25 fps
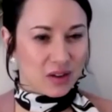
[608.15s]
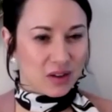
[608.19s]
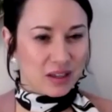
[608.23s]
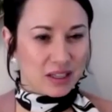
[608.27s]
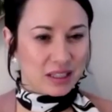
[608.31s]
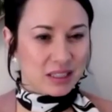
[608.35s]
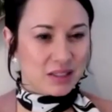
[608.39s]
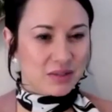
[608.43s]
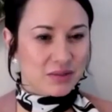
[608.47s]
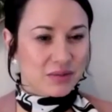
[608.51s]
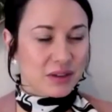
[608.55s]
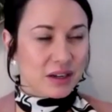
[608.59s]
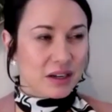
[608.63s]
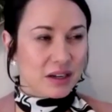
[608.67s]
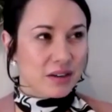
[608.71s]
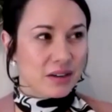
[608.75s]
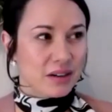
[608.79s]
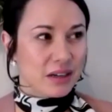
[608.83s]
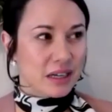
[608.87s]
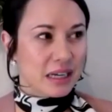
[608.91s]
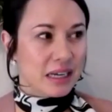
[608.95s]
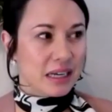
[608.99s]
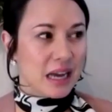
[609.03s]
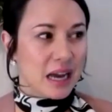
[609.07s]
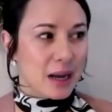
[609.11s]
It's
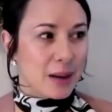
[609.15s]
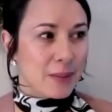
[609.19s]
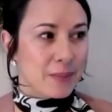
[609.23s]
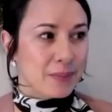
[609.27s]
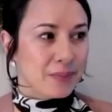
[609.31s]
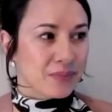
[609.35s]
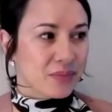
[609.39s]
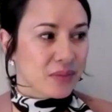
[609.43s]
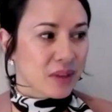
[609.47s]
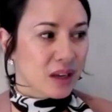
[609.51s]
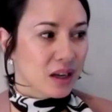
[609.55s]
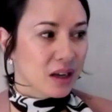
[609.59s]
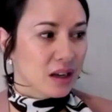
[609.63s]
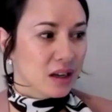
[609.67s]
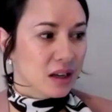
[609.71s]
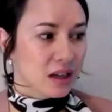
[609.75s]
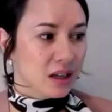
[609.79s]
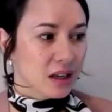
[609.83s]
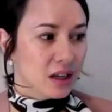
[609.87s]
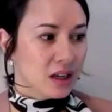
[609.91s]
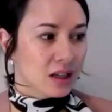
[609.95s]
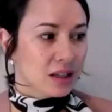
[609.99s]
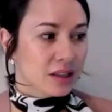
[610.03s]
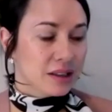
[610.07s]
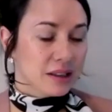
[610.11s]
very
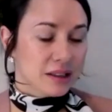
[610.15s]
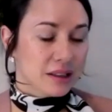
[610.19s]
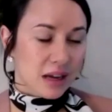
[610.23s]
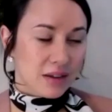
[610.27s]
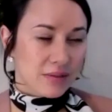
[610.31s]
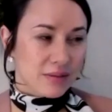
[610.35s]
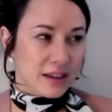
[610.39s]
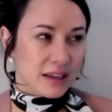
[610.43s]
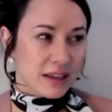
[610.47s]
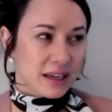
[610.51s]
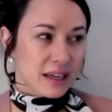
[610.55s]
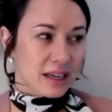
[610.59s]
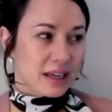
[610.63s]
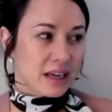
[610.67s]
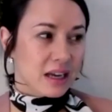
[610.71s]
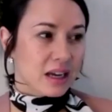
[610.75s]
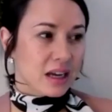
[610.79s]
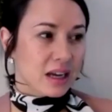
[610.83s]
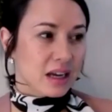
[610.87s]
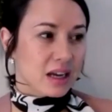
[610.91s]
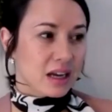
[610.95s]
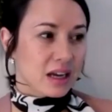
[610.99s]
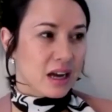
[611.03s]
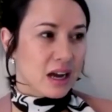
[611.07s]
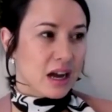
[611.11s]
loving,
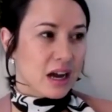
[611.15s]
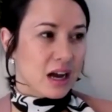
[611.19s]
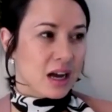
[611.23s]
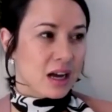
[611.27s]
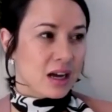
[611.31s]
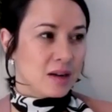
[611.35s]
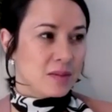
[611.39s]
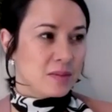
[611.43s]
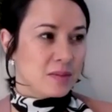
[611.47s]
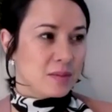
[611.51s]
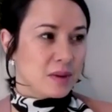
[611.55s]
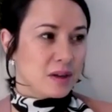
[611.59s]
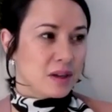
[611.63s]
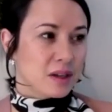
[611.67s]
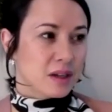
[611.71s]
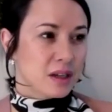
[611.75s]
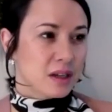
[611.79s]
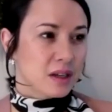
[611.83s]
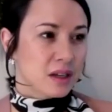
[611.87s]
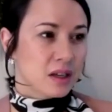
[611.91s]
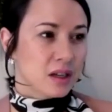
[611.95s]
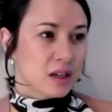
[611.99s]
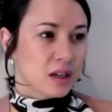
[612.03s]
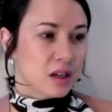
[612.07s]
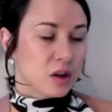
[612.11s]
um,
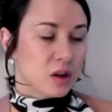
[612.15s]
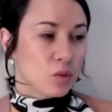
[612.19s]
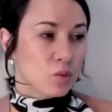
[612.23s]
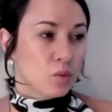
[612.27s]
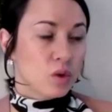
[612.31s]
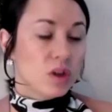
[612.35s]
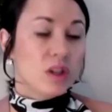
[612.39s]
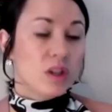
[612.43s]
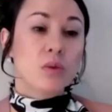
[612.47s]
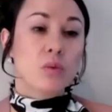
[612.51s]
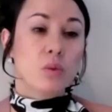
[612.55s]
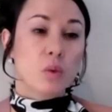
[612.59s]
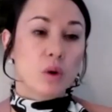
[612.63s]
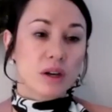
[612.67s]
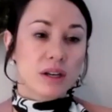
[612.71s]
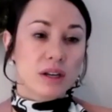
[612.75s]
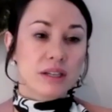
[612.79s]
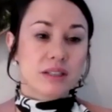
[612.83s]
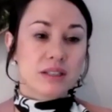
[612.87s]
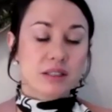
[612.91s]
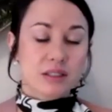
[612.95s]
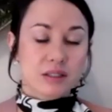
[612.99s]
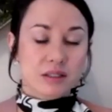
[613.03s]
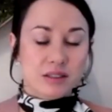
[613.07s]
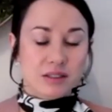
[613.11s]
really wanting
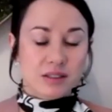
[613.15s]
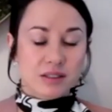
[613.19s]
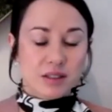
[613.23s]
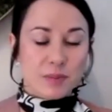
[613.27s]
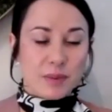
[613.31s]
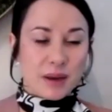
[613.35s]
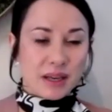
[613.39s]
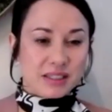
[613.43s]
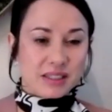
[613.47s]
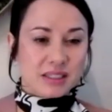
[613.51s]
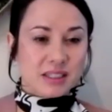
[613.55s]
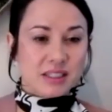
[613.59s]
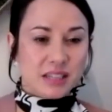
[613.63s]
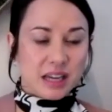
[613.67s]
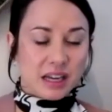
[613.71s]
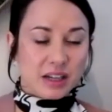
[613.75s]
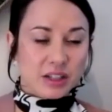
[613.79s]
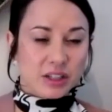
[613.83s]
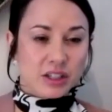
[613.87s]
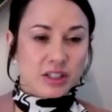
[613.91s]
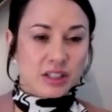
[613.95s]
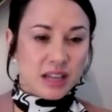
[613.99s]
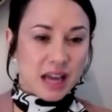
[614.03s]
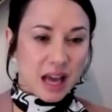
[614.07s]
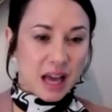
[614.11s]
to the best
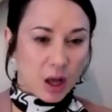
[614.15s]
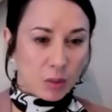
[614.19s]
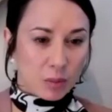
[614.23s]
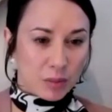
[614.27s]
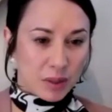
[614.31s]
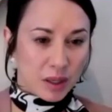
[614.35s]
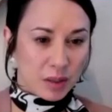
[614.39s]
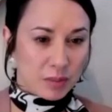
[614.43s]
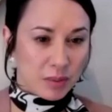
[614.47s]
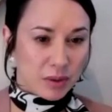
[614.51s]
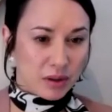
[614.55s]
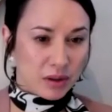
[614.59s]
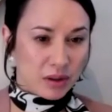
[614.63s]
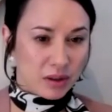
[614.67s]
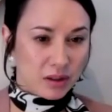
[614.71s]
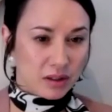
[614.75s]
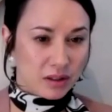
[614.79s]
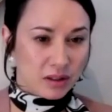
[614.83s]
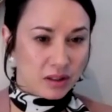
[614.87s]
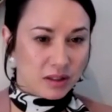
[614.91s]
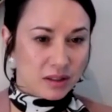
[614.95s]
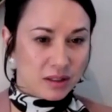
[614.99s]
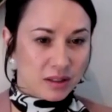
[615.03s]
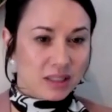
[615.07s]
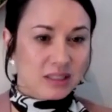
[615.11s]
intention to help people
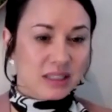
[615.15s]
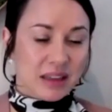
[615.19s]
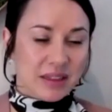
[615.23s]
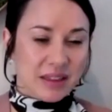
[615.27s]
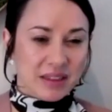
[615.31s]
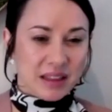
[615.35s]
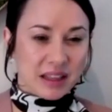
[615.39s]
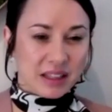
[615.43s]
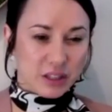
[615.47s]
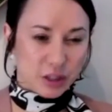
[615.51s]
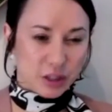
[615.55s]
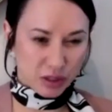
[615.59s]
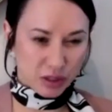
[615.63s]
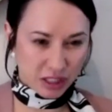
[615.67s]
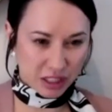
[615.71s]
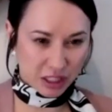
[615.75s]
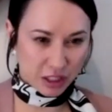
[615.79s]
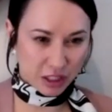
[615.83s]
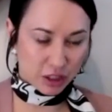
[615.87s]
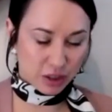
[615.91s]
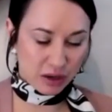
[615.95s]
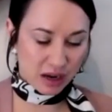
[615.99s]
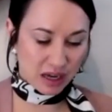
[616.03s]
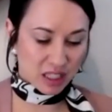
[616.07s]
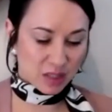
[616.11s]
because I think that's your
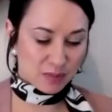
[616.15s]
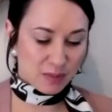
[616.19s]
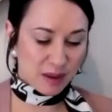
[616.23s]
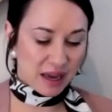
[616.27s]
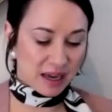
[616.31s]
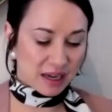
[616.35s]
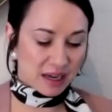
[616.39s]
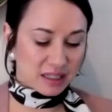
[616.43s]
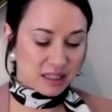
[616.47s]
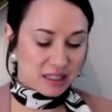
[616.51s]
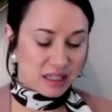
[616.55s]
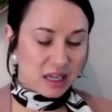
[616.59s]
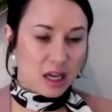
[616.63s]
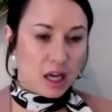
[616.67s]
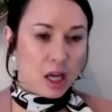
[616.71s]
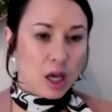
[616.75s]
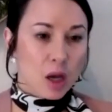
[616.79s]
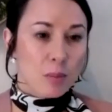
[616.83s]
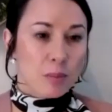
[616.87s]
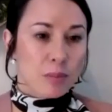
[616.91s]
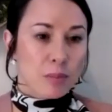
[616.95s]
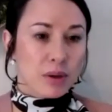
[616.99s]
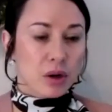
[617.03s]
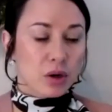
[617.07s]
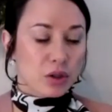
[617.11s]
aspect,
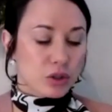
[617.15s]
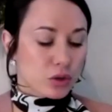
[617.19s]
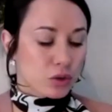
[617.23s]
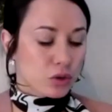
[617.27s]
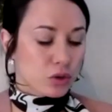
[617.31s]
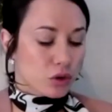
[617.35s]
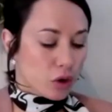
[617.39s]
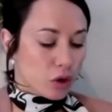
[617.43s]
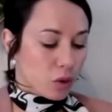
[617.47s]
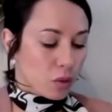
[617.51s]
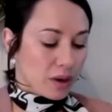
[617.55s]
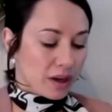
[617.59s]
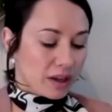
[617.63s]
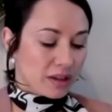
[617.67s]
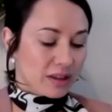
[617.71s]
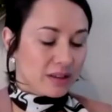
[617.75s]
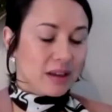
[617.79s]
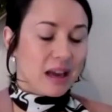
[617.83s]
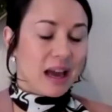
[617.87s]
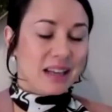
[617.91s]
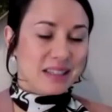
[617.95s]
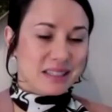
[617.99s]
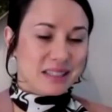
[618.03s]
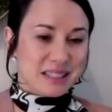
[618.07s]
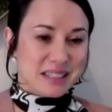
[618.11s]
but also knowing
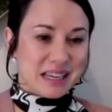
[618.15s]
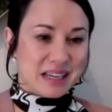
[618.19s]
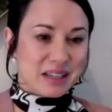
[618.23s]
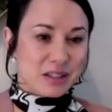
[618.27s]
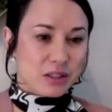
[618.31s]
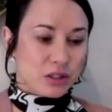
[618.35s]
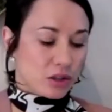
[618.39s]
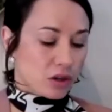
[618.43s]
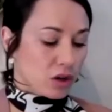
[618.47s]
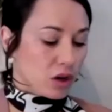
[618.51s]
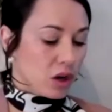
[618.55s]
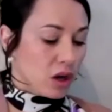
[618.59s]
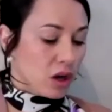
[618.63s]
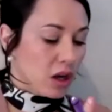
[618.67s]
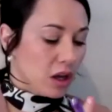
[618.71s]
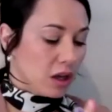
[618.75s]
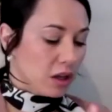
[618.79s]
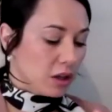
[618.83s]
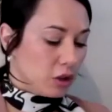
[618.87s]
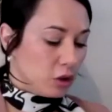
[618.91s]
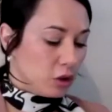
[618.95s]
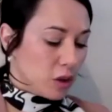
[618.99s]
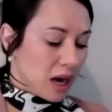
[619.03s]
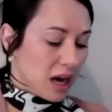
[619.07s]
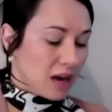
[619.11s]
as a dancer,
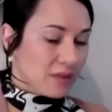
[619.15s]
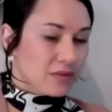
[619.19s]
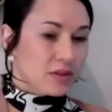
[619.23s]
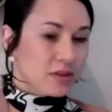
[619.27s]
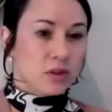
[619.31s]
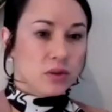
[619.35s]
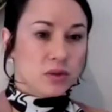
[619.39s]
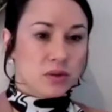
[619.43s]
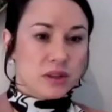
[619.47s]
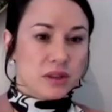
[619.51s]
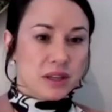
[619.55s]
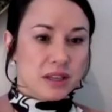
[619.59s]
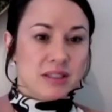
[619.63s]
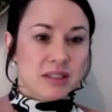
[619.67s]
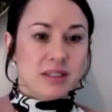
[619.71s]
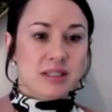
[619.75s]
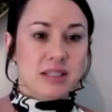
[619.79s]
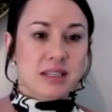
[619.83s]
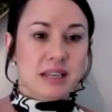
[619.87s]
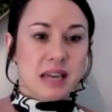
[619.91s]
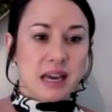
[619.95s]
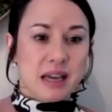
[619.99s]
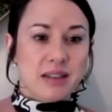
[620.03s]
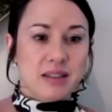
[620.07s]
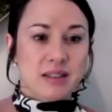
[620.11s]
you have to do this to
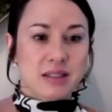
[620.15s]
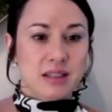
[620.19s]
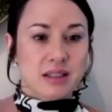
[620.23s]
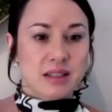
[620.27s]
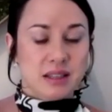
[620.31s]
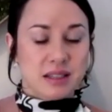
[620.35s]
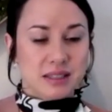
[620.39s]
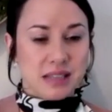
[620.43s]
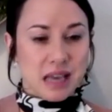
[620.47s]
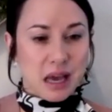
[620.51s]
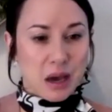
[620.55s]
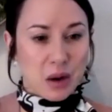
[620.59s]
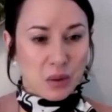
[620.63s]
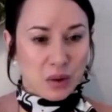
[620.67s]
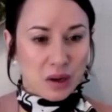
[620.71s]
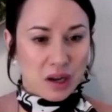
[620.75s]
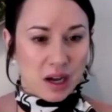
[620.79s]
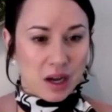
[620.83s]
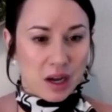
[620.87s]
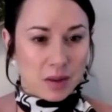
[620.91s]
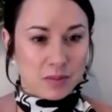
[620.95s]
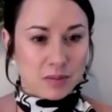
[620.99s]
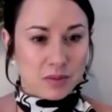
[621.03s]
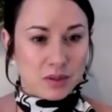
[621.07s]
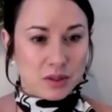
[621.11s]
get to this
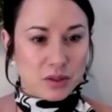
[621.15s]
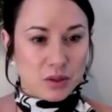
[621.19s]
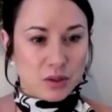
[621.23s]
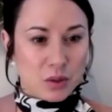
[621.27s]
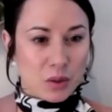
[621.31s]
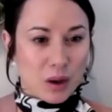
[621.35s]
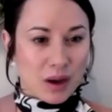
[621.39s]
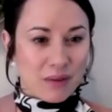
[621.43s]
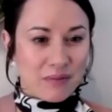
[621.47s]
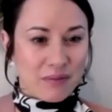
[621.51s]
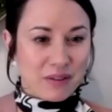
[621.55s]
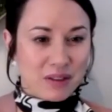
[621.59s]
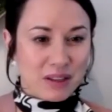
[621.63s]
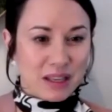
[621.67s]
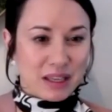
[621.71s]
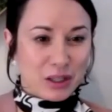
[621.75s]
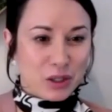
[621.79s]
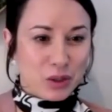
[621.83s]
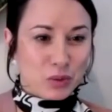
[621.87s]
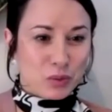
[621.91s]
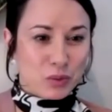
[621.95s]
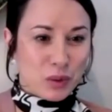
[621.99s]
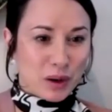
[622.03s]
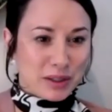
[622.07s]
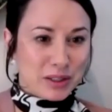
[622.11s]
outcome. So I feel like
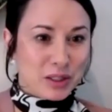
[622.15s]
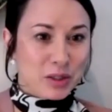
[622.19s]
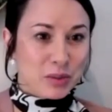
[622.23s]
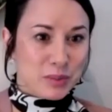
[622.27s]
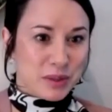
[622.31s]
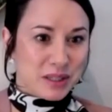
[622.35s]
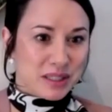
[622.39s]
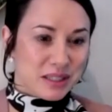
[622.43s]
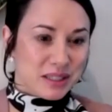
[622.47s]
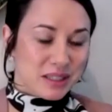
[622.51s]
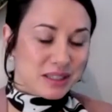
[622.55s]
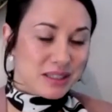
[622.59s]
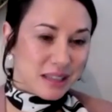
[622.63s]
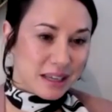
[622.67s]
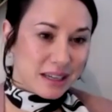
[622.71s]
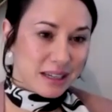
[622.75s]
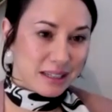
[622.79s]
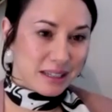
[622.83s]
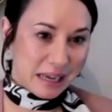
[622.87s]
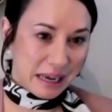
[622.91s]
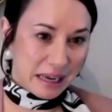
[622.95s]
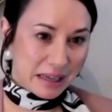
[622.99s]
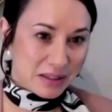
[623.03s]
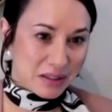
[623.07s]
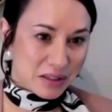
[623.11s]
you run your business like a
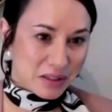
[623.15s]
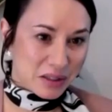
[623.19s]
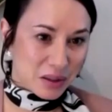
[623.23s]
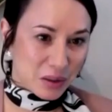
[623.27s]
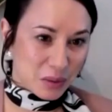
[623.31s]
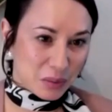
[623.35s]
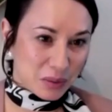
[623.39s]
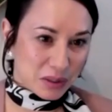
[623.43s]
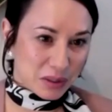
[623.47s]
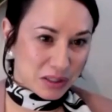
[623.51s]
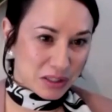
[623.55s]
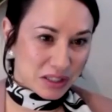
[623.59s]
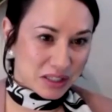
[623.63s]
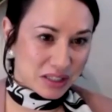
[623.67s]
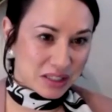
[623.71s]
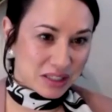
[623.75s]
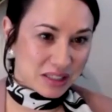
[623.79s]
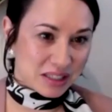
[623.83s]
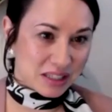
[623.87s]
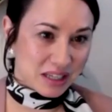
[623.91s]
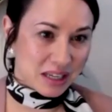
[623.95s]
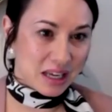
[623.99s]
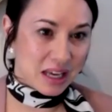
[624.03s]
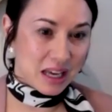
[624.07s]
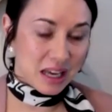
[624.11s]
dancer, which is
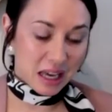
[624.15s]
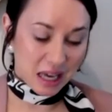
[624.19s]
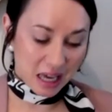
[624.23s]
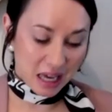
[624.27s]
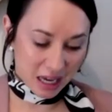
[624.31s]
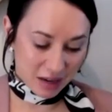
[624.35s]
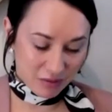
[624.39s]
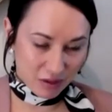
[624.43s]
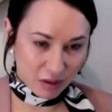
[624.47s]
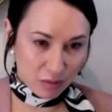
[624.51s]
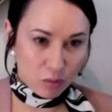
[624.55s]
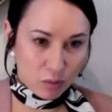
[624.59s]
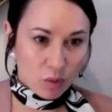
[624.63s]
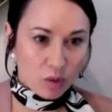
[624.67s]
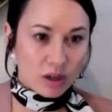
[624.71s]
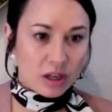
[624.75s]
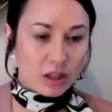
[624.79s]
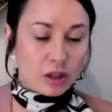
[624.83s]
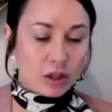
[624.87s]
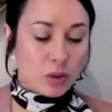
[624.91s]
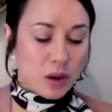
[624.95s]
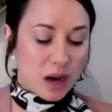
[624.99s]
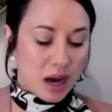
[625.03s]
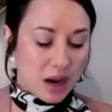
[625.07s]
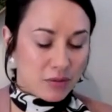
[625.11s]
every morning
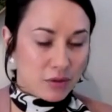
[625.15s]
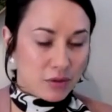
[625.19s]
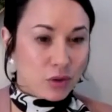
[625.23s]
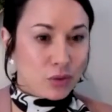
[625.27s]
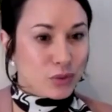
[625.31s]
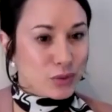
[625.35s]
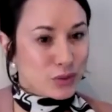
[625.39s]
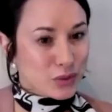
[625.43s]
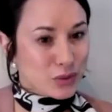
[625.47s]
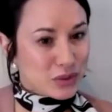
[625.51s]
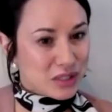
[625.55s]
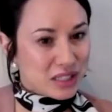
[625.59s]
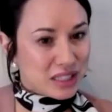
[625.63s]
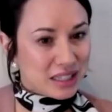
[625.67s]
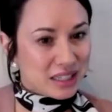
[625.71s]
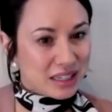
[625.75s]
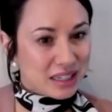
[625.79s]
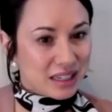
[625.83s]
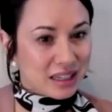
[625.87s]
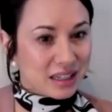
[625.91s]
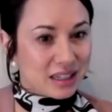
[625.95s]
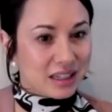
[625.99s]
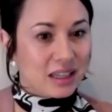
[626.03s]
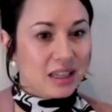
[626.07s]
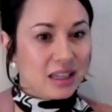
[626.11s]
you have your
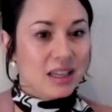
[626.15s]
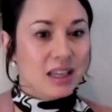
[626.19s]
routine.